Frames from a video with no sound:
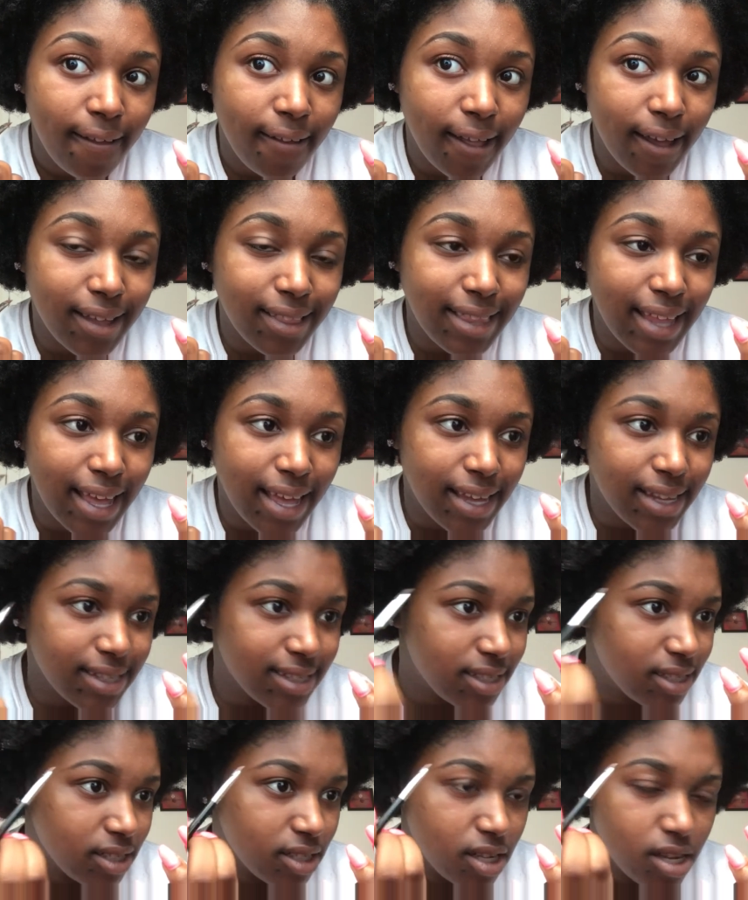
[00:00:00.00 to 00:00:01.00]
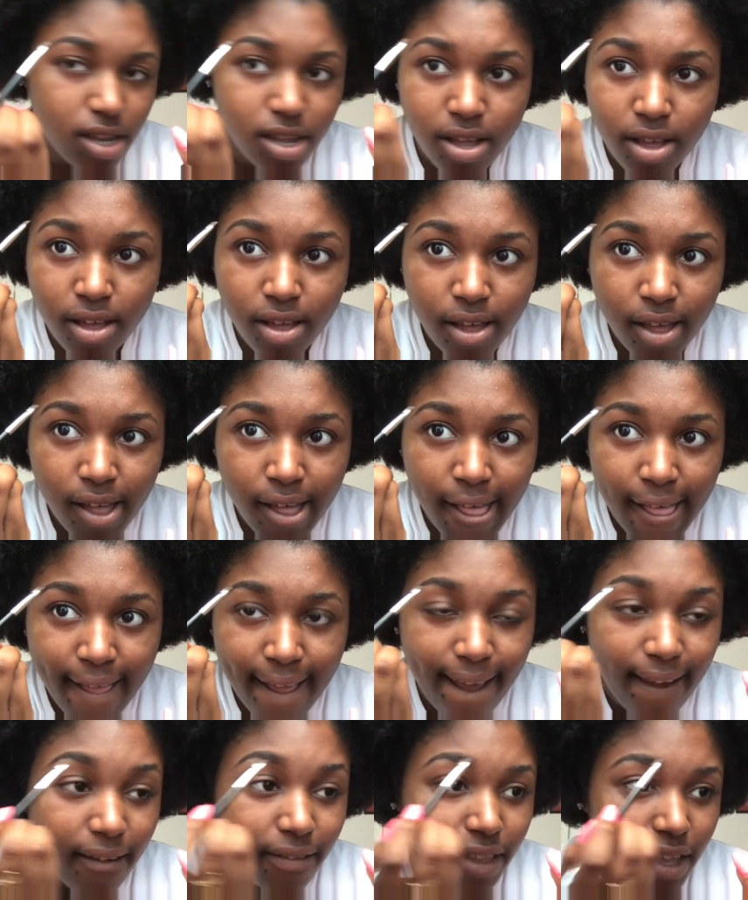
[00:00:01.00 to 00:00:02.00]
like that.
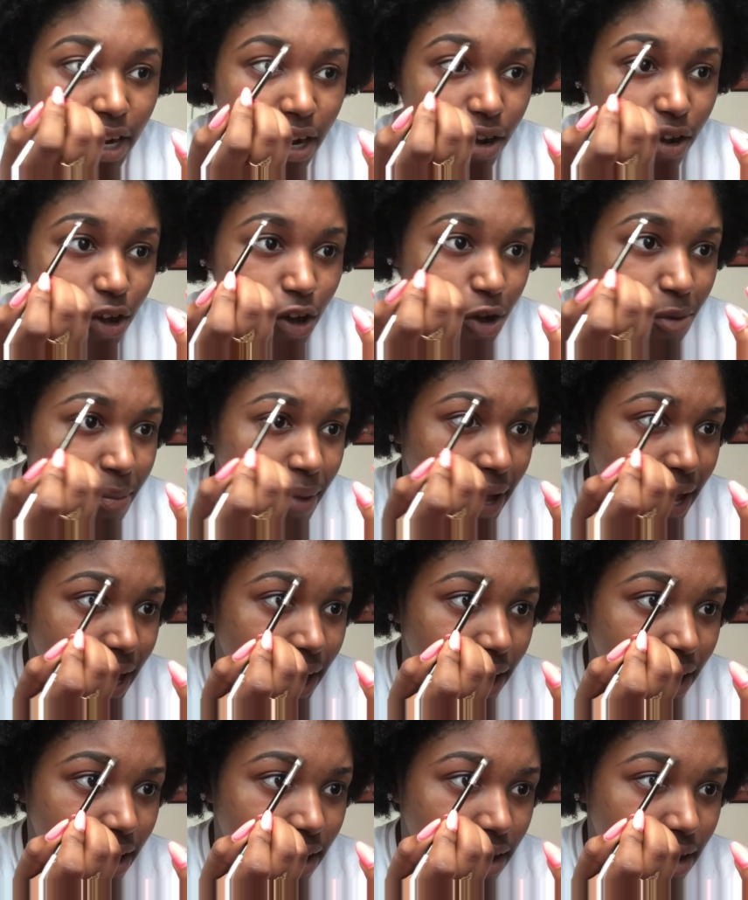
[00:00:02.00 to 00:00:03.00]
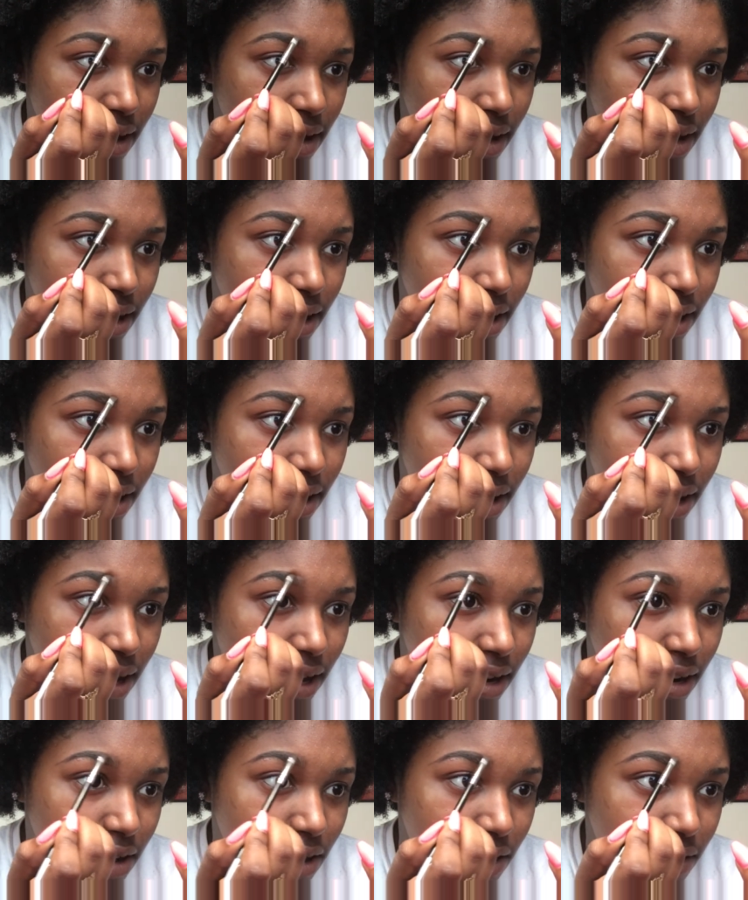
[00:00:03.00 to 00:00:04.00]
And then I'll go back
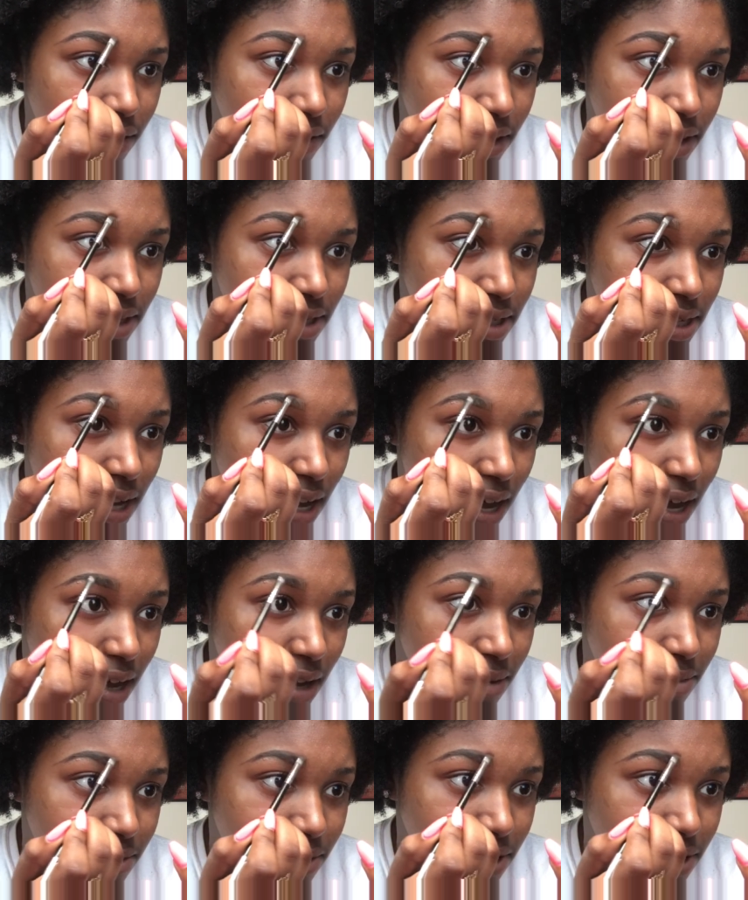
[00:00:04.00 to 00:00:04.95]
kind of over the top.